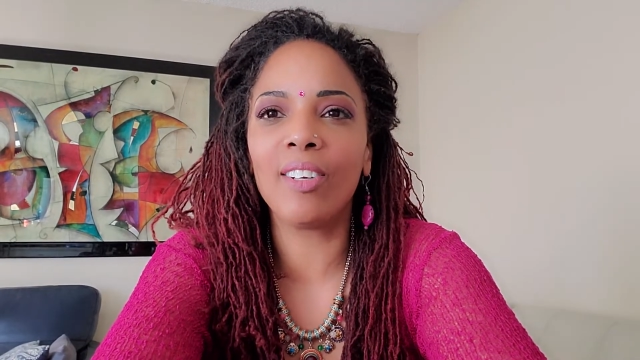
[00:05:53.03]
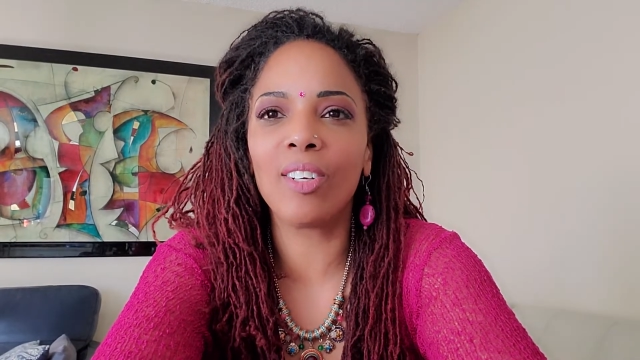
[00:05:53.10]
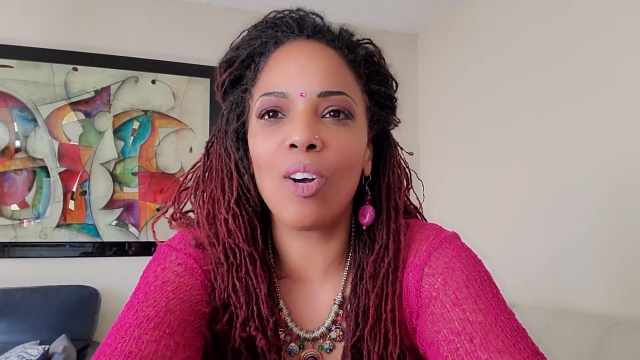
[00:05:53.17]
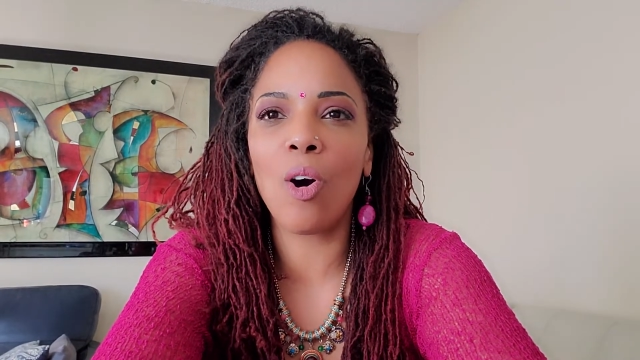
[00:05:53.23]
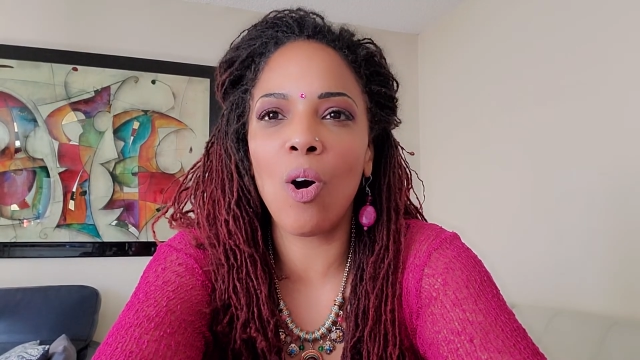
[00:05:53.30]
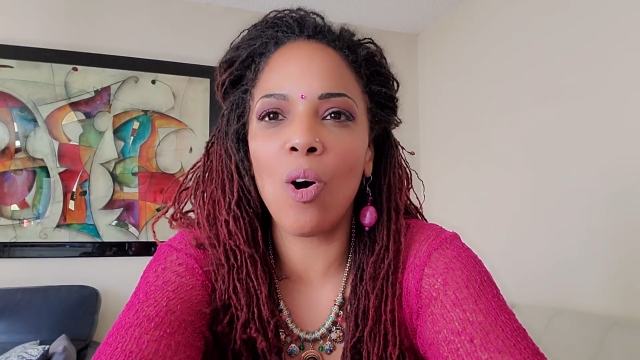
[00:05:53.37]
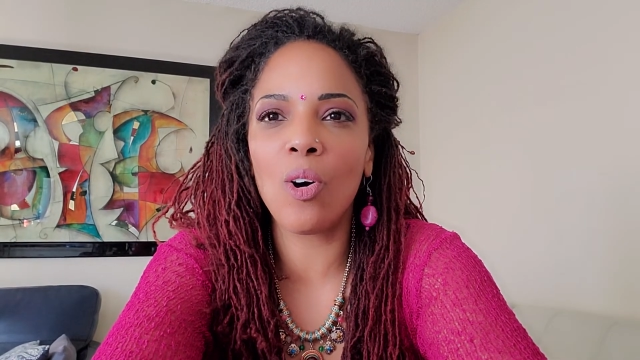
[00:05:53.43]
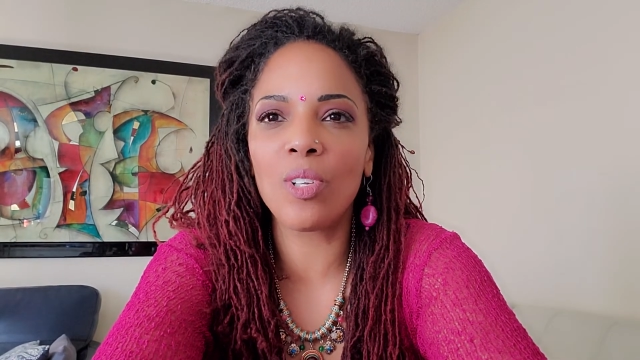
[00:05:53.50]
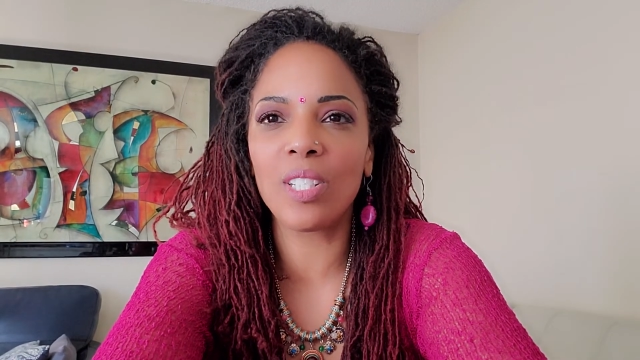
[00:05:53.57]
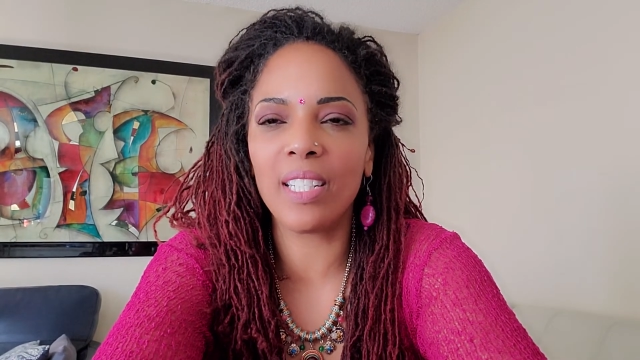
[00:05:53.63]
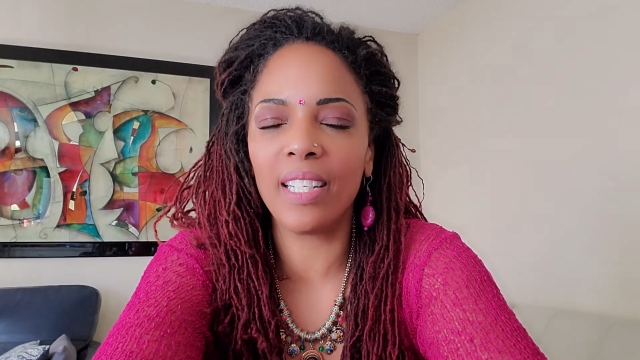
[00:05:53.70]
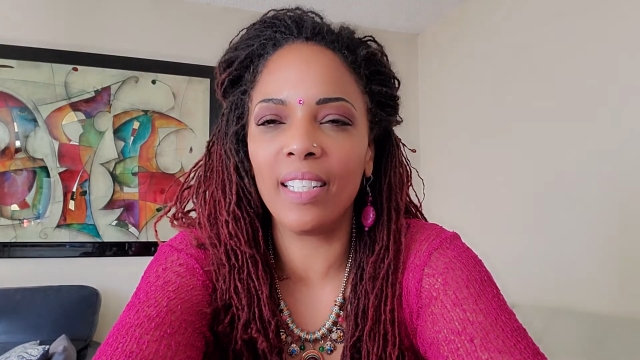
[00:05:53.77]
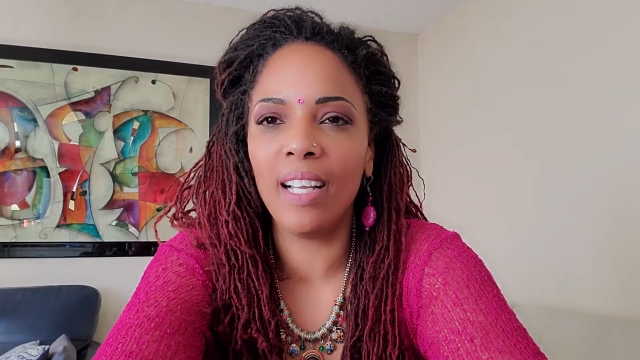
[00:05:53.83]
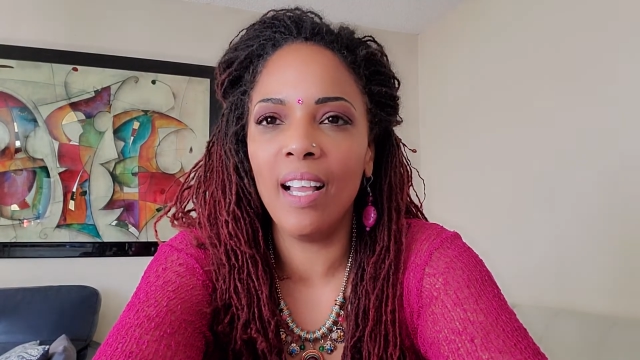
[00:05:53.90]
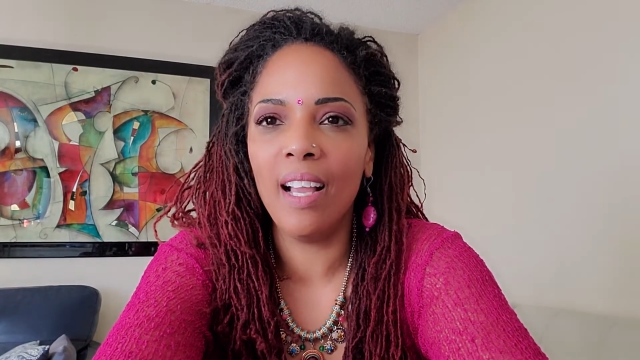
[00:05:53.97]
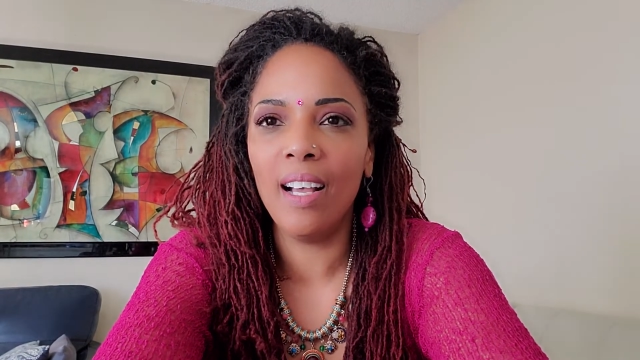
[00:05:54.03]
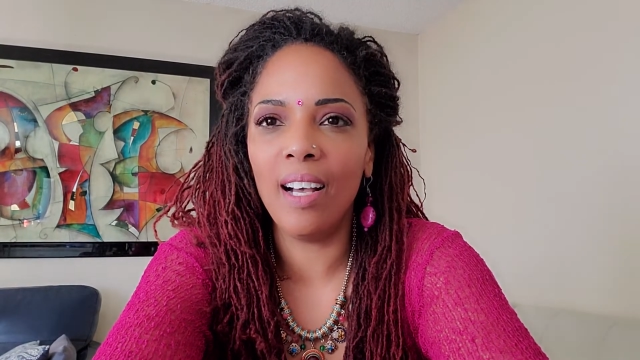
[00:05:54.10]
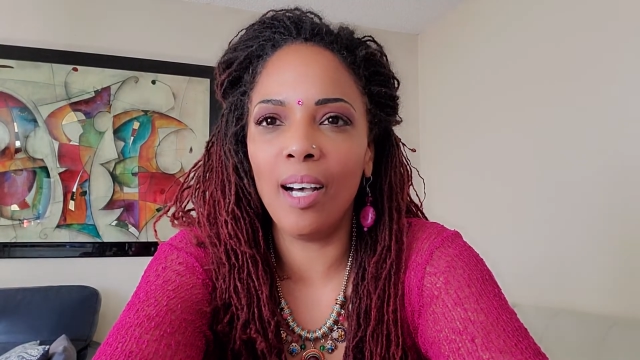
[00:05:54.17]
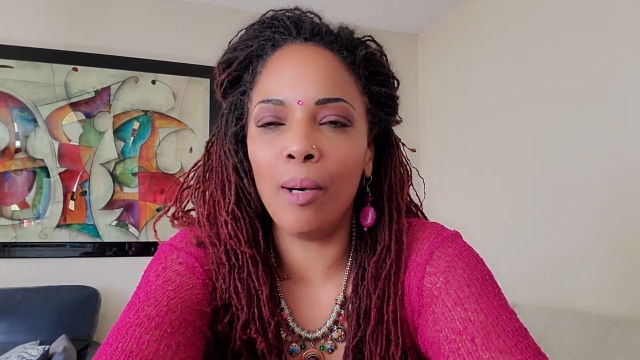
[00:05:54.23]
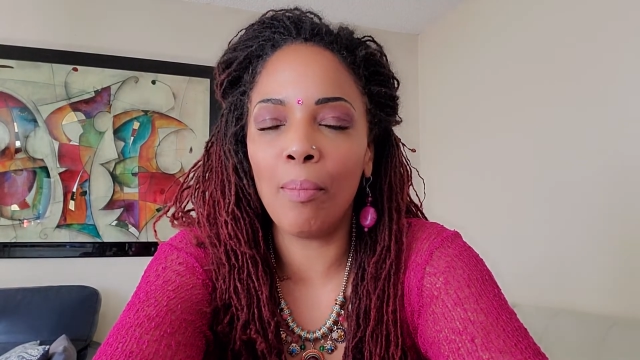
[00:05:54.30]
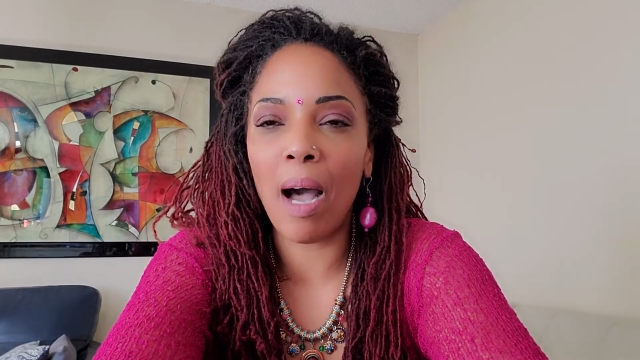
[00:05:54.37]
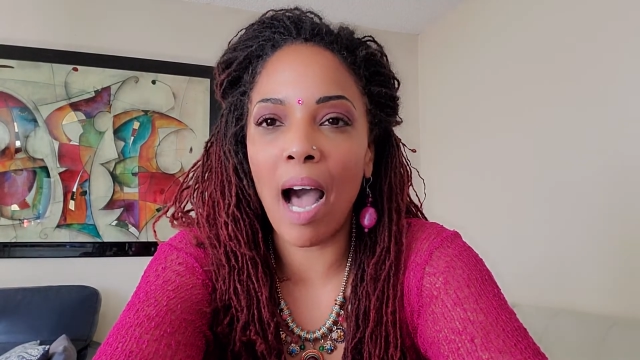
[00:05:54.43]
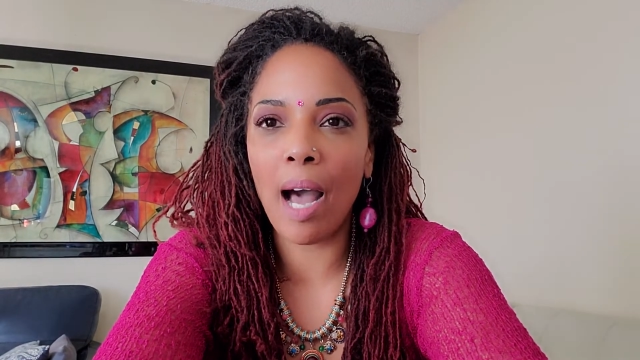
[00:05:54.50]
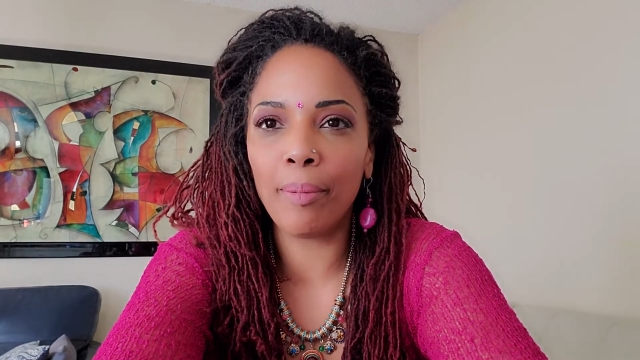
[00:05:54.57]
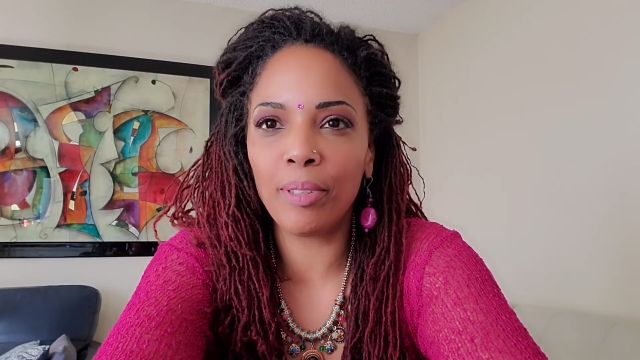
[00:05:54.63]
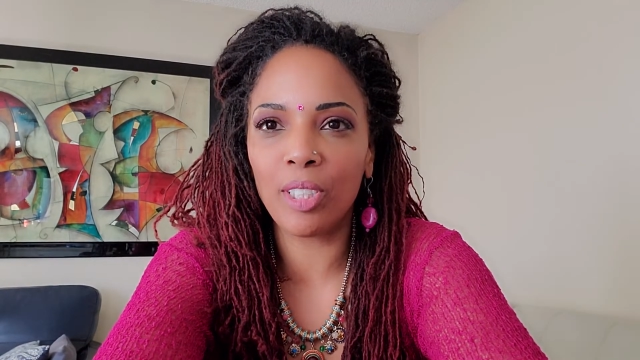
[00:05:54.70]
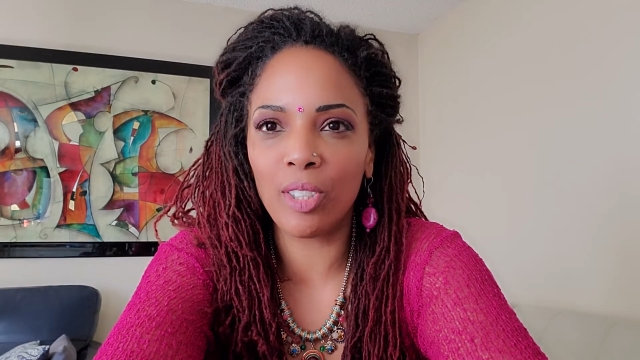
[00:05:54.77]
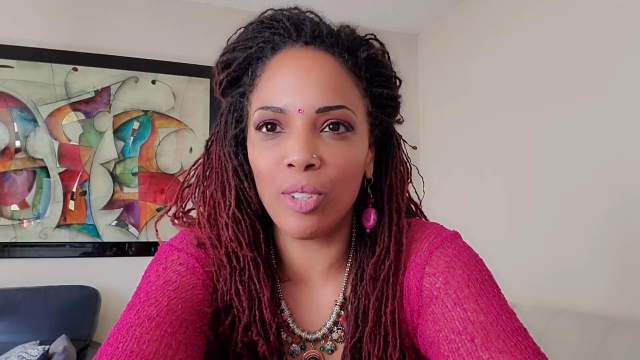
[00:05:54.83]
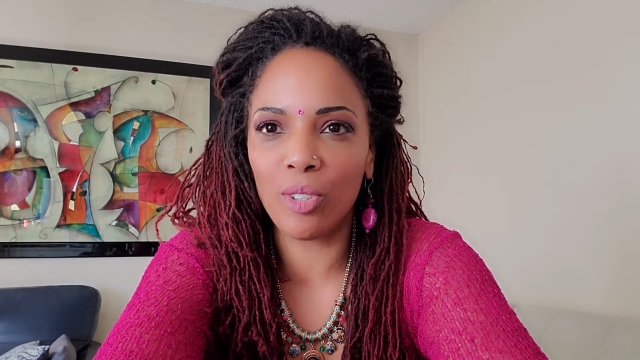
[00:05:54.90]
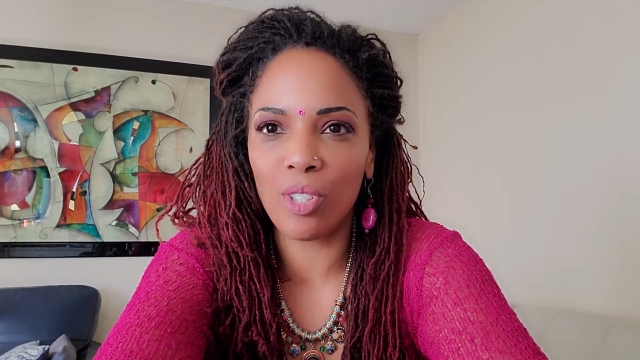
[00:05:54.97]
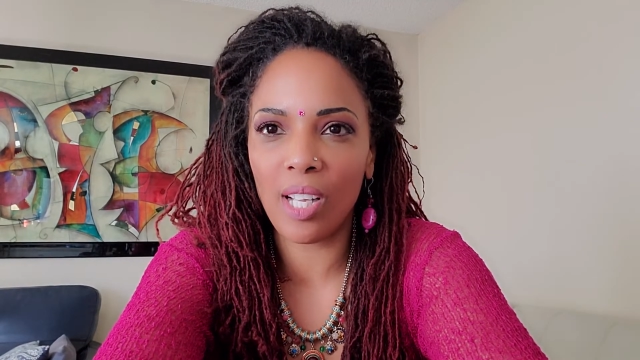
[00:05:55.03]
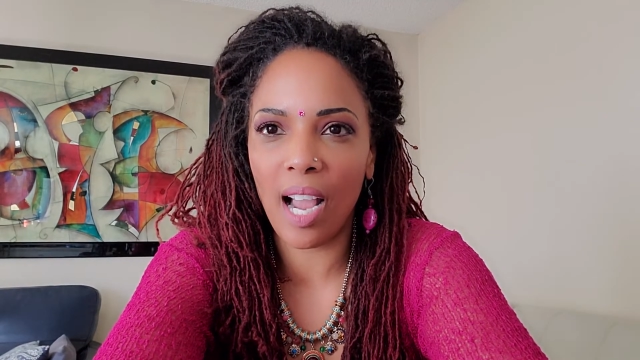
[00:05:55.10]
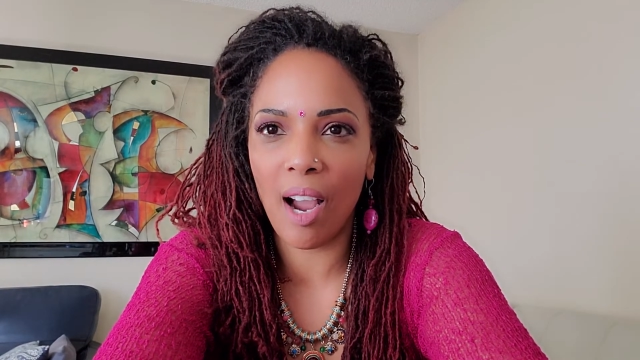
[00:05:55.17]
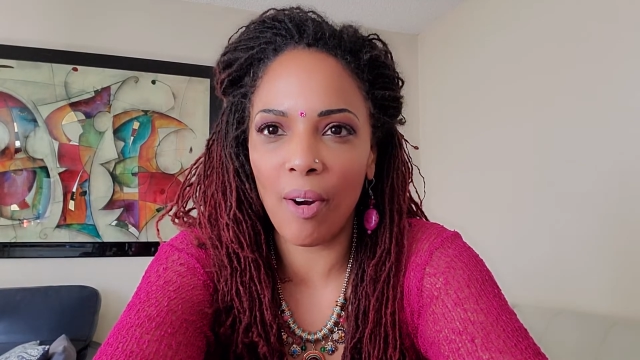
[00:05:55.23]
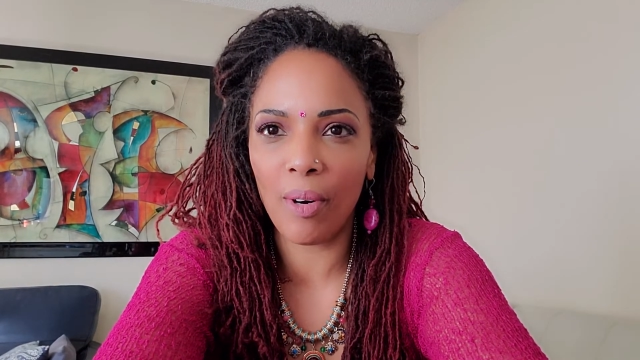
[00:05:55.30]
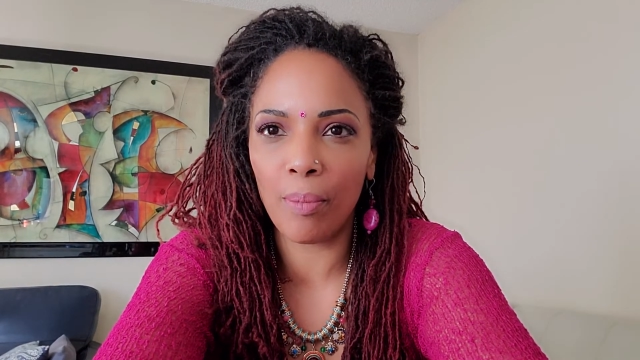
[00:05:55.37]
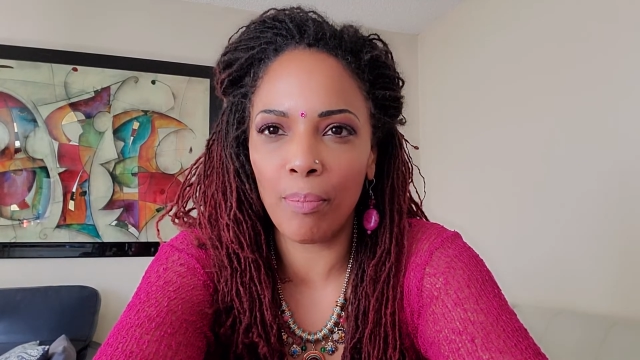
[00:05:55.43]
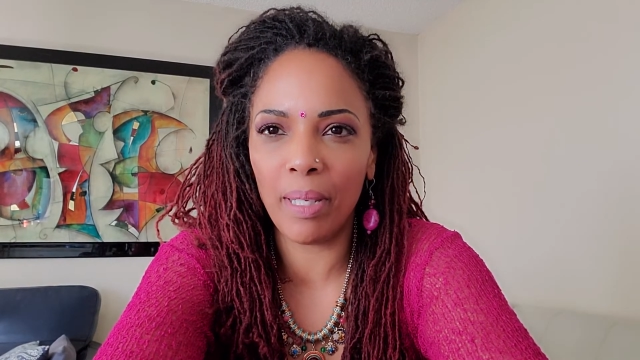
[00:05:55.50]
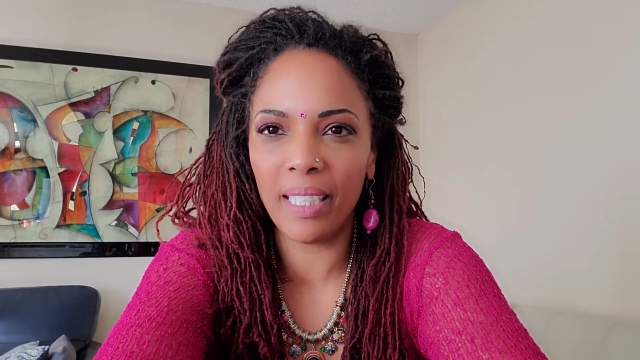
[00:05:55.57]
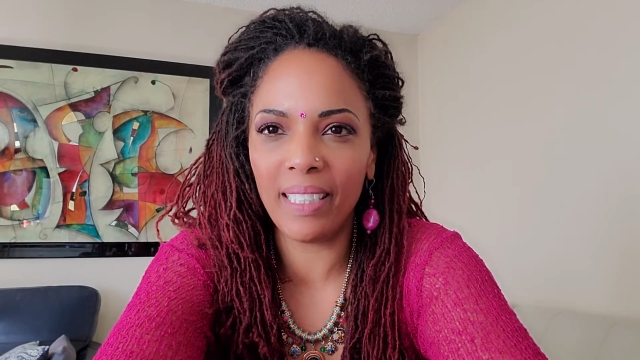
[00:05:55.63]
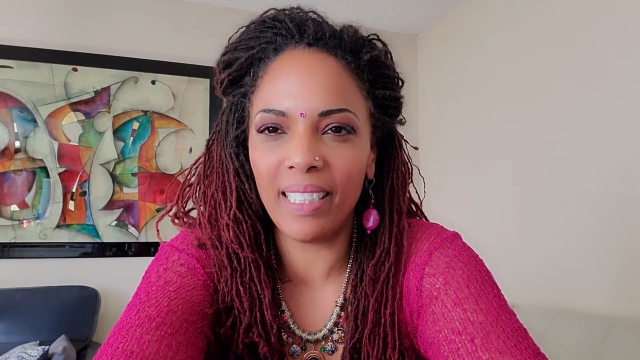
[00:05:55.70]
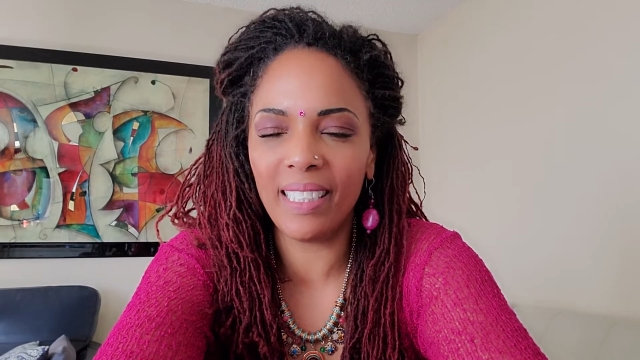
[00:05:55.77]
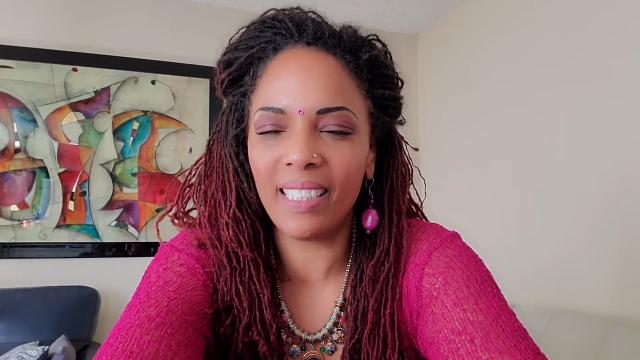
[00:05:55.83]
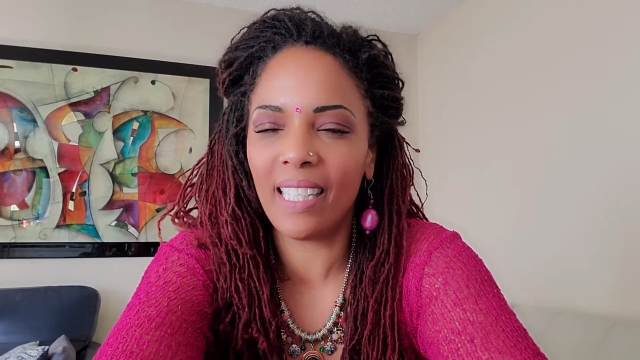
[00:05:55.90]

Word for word: causing obstacles to our abundance.